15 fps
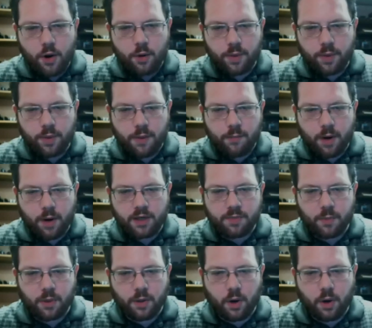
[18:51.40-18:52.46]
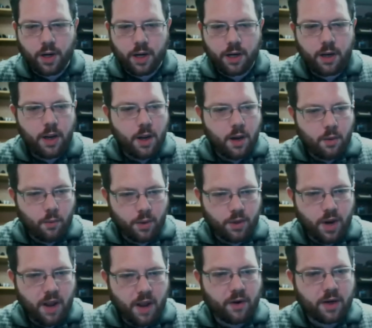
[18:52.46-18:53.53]
you play Mercs, Malorian. Would
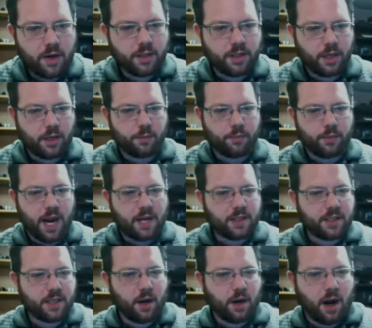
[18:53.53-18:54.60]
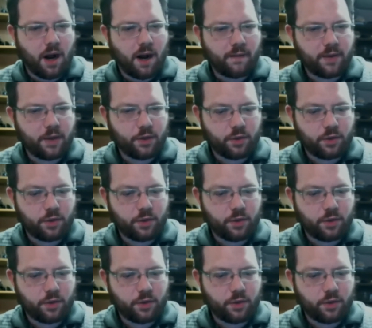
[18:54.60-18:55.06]
you ever consider branching off to